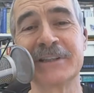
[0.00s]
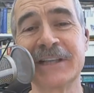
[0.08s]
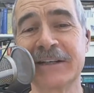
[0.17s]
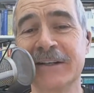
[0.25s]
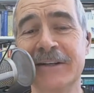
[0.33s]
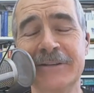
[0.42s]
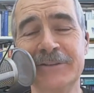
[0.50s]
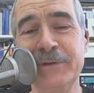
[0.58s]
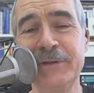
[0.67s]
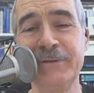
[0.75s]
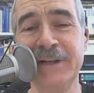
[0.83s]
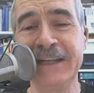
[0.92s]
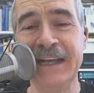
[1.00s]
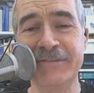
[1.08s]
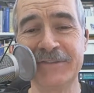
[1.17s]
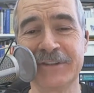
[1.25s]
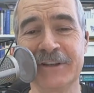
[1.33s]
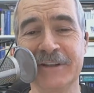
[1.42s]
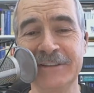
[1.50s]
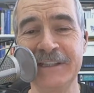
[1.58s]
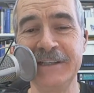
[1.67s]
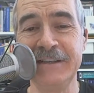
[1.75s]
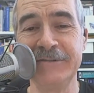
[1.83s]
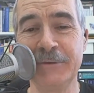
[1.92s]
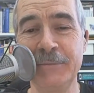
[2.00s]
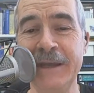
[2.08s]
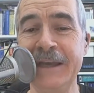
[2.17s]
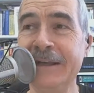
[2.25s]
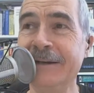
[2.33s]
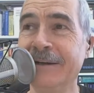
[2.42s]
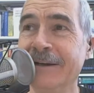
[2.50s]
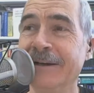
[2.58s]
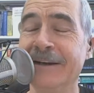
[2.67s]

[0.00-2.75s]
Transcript: It's like, oh, do we really have to call it the evil maid?